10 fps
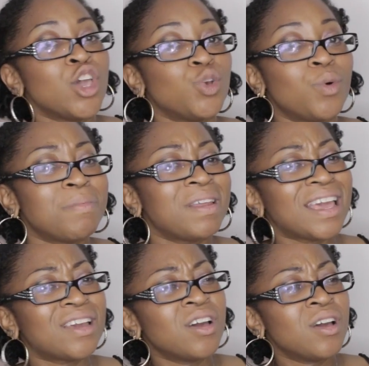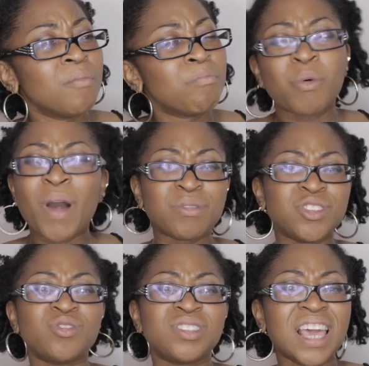You would have been like, but why
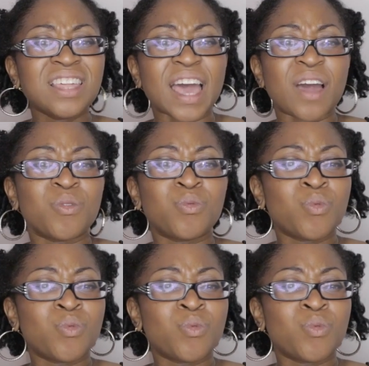would you say that?